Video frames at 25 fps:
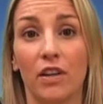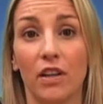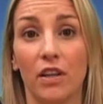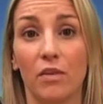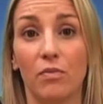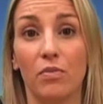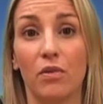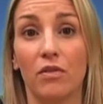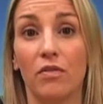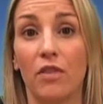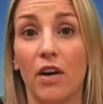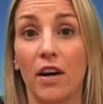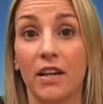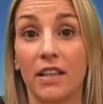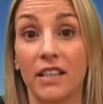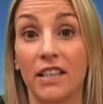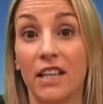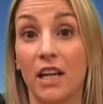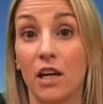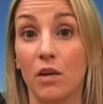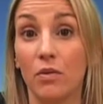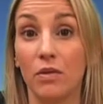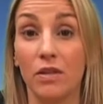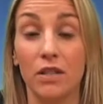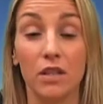that provided
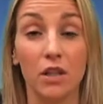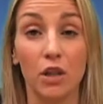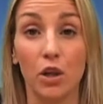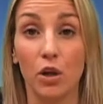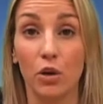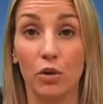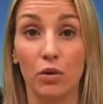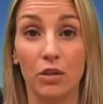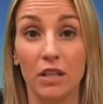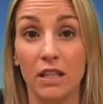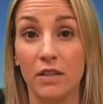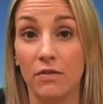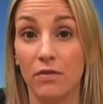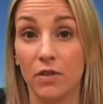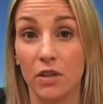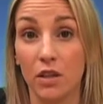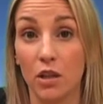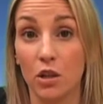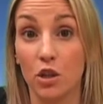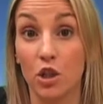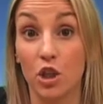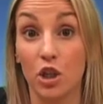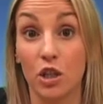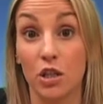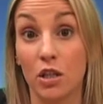her with security for
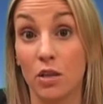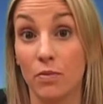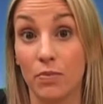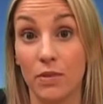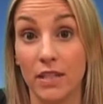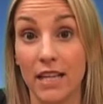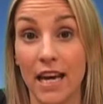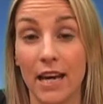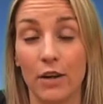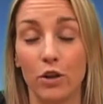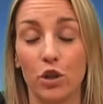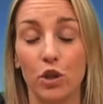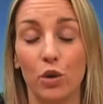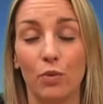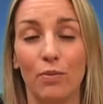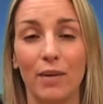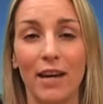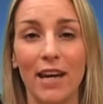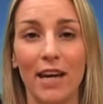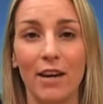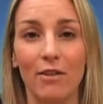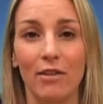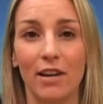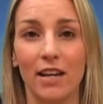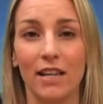such a substantial
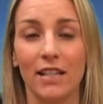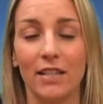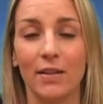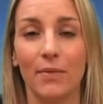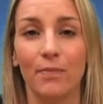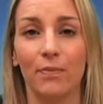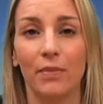period.